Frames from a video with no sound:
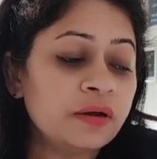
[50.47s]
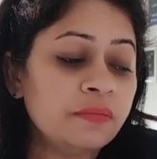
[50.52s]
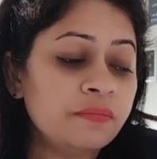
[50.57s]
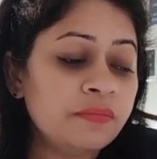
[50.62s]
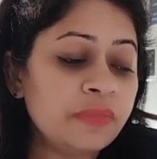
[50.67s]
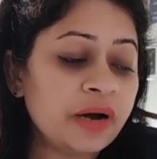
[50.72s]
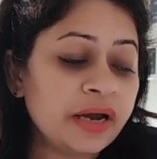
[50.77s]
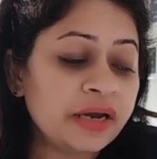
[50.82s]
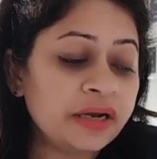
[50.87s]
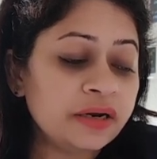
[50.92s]

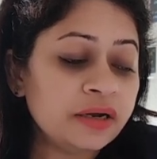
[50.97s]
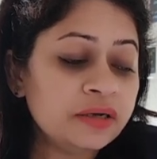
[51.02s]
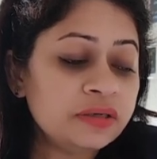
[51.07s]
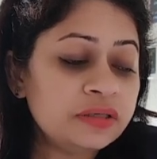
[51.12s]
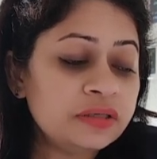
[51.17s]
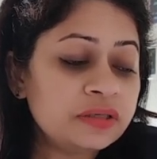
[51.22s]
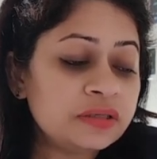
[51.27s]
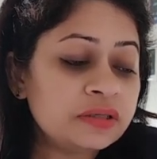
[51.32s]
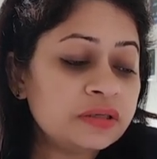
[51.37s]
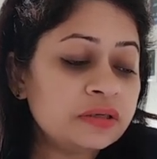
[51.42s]

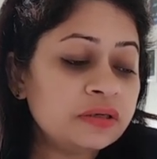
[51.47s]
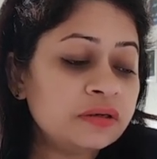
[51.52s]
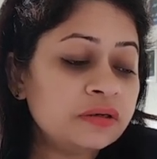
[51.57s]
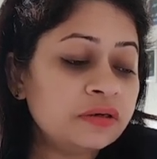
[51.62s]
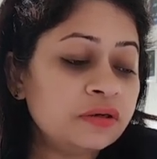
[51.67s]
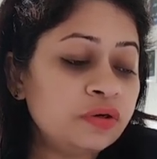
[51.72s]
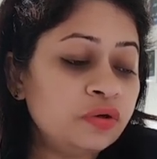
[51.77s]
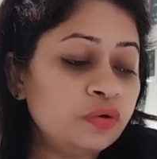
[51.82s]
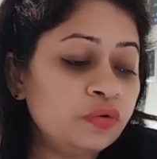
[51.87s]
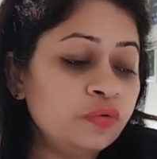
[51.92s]
minus
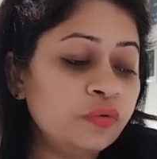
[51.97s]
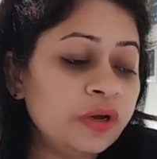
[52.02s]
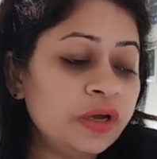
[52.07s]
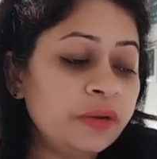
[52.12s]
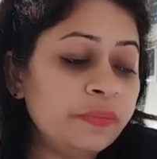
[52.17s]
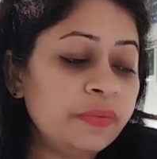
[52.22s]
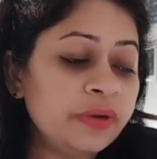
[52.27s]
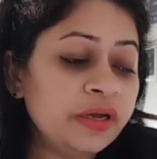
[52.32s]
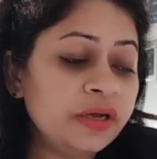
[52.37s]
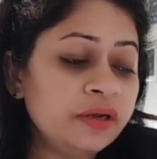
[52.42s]

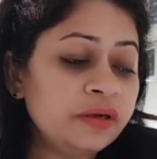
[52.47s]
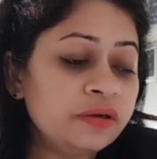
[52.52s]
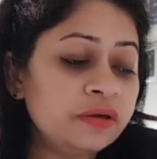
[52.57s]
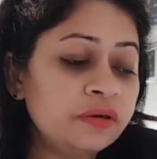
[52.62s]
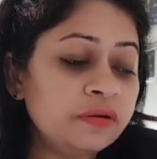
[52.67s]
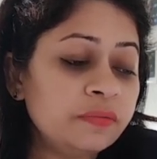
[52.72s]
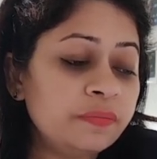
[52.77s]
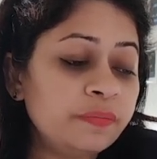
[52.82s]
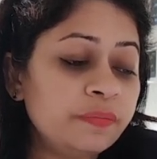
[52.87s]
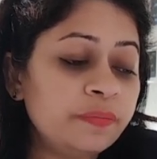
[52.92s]
2ab
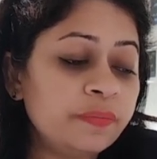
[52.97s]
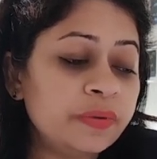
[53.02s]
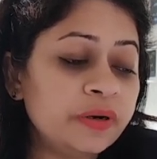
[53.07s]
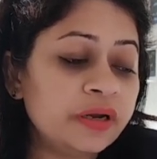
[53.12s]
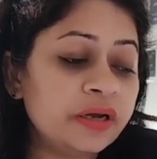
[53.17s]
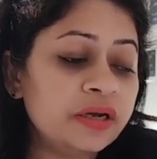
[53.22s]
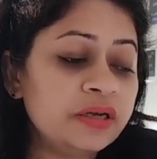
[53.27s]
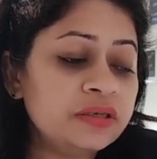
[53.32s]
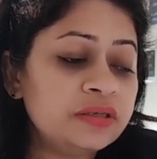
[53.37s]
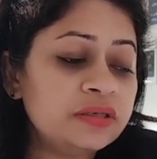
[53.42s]

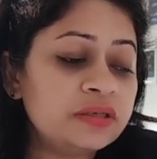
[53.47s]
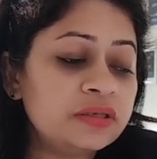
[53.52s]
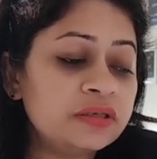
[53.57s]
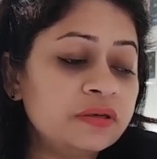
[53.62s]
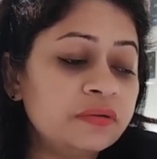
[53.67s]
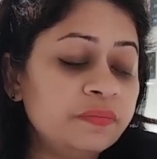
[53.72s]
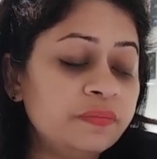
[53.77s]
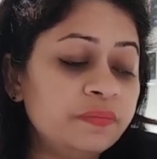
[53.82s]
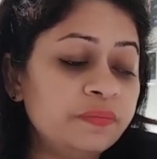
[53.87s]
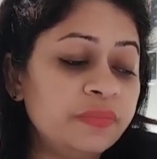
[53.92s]
plus
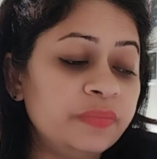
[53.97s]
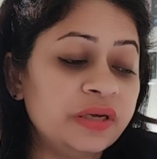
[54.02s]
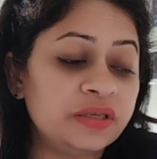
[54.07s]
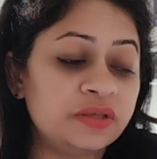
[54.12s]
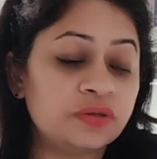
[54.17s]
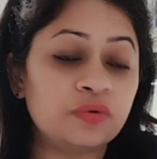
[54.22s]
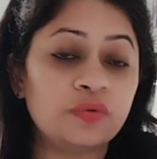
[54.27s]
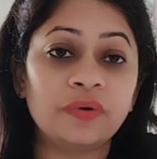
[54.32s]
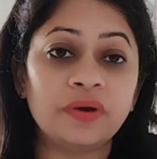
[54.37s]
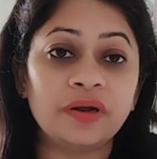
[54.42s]
b
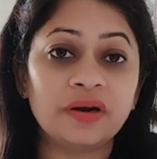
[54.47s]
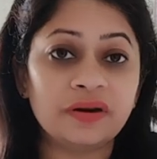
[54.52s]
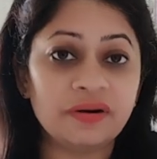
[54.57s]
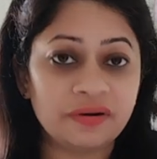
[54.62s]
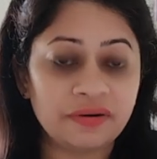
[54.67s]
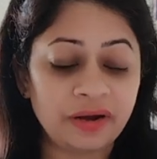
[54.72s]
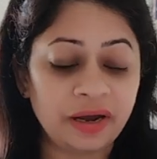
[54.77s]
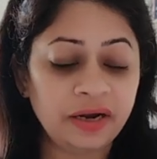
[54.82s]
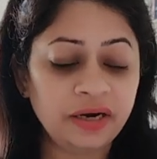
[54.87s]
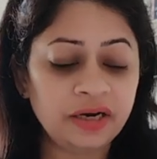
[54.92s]
square,
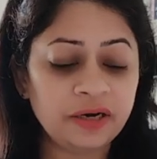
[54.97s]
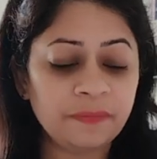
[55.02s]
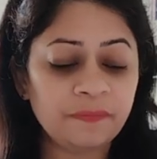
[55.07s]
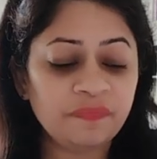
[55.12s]
right?